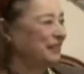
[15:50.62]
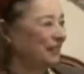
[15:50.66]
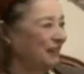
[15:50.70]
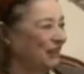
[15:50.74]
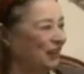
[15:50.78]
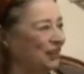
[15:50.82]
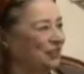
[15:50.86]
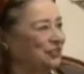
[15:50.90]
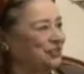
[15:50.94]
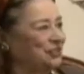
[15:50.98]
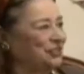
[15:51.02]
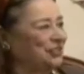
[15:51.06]
the
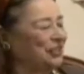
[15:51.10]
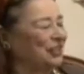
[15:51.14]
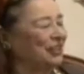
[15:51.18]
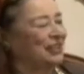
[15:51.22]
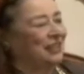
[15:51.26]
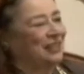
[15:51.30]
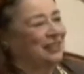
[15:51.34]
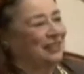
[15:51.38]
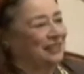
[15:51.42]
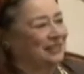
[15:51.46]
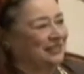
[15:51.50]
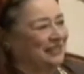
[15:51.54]
Arts
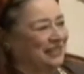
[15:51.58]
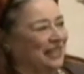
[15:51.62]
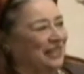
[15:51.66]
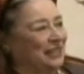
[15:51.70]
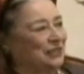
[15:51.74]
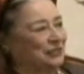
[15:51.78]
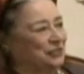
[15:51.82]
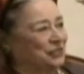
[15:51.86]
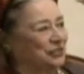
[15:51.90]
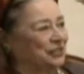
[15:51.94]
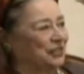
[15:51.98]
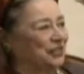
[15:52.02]
uh,
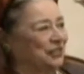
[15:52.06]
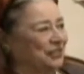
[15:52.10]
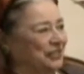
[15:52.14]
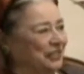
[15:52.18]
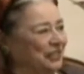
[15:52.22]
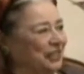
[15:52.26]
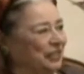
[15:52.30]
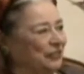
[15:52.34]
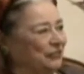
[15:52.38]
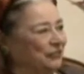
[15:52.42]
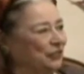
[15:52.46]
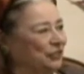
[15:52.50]
Council, the
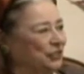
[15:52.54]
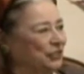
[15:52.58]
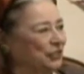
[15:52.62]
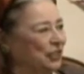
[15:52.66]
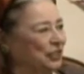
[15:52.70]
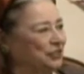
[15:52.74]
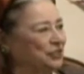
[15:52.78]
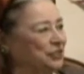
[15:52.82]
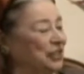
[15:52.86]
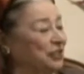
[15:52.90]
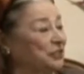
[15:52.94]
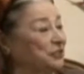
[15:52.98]
California
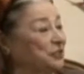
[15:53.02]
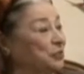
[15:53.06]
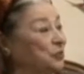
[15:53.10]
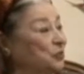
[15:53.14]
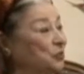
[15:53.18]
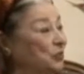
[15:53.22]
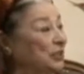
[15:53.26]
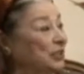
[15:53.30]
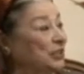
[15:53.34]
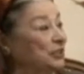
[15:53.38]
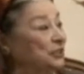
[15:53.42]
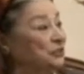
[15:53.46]
Arts Council,
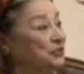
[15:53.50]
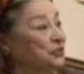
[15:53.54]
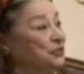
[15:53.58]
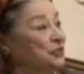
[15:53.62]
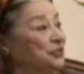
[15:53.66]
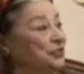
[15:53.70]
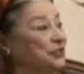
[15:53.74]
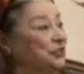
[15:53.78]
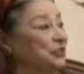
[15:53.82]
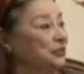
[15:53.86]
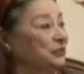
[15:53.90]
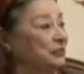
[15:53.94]
we
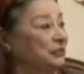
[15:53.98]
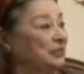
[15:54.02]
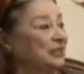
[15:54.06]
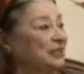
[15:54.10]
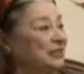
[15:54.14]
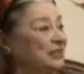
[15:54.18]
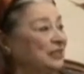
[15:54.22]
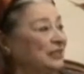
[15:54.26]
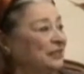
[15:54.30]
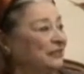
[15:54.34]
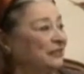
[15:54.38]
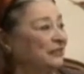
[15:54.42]
used to
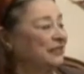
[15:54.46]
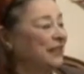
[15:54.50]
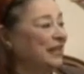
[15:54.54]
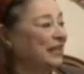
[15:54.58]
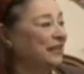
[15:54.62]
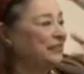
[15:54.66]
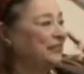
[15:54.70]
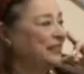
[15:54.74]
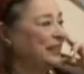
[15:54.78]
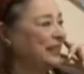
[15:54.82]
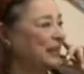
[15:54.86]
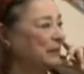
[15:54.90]

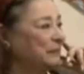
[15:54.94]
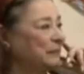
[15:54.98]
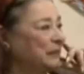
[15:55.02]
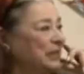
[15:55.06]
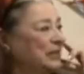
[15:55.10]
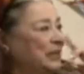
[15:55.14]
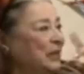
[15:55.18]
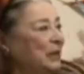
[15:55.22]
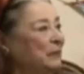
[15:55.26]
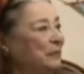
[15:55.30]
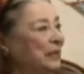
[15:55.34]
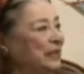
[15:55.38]
fund them.
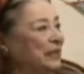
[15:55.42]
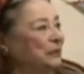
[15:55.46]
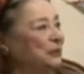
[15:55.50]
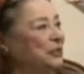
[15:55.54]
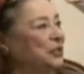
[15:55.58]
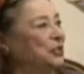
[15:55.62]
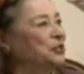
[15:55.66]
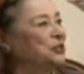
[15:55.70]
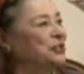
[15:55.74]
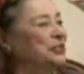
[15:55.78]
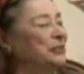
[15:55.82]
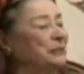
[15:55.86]
But yeah.
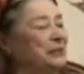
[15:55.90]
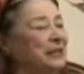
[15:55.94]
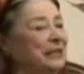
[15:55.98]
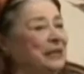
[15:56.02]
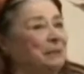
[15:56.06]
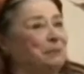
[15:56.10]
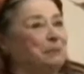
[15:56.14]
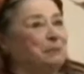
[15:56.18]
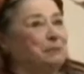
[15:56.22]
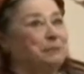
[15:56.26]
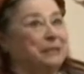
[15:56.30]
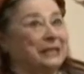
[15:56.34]
it used to be
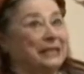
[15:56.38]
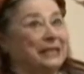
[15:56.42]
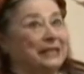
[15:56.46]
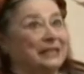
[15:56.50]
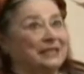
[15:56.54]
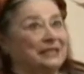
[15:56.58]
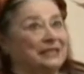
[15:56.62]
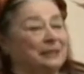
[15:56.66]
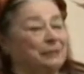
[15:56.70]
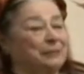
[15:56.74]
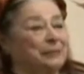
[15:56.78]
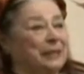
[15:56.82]
a
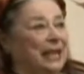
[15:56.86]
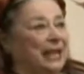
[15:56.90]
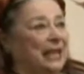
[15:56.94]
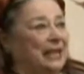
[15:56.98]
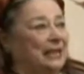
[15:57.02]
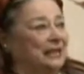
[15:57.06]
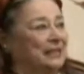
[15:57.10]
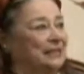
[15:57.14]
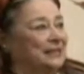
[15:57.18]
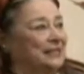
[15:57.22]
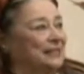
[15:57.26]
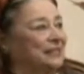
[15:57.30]
big
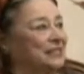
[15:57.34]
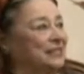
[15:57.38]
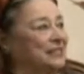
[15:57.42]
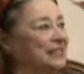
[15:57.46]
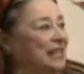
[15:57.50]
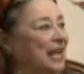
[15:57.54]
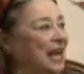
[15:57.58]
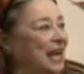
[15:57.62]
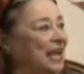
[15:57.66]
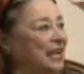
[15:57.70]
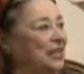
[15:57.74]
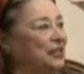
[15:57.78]
debate. Is it
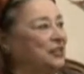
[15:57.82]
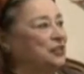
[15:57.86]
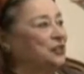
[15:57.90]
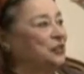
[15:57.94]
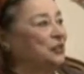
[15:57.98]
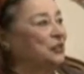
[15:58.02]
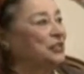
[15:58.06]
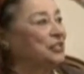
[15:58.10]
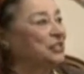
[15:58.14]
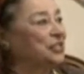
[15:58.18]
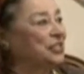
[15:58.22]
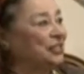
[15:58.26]

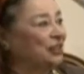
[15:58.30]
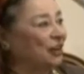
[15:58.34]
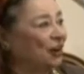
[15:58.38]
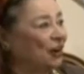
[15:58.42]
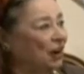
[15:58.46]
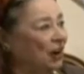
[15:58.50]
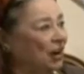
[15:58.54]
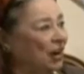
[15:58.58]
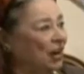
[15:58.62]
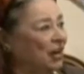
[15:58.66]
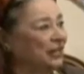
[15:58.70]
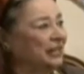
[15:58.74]
science or is it
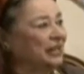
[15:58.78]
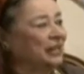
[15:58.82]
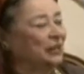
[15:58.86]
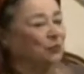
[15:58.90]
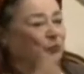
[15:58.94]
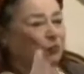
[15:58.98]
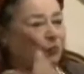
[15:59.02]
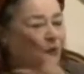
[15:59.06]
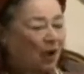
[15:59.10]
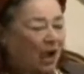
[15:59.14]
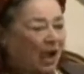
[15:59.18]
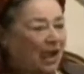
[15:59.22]
art?
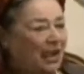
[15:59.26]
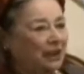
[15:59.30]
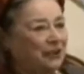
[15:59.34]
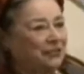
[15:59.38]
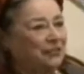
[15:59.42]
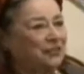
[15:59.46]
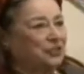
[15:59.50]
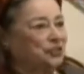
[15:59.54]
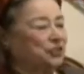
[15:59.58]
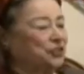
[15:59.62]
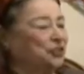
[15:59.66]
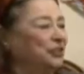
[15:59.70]
And why
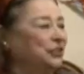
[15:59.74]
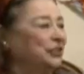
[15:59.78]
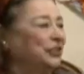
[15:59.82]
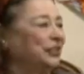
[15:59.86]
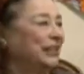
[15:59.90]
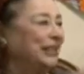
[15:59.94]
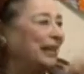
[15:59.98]
are the two